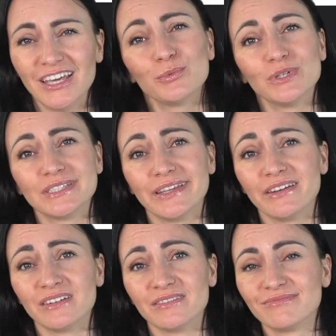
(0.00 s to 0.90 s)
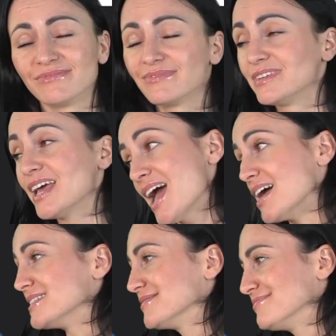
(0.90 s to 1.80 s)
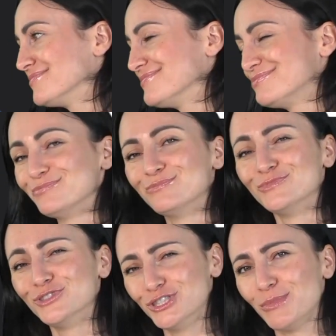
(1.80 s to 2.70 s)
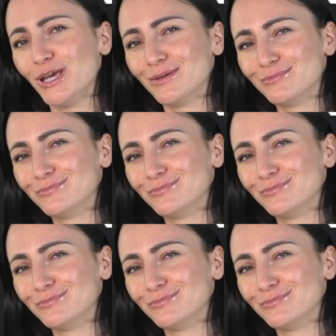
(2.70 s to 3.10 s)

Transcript: It was their cat, Jimmy.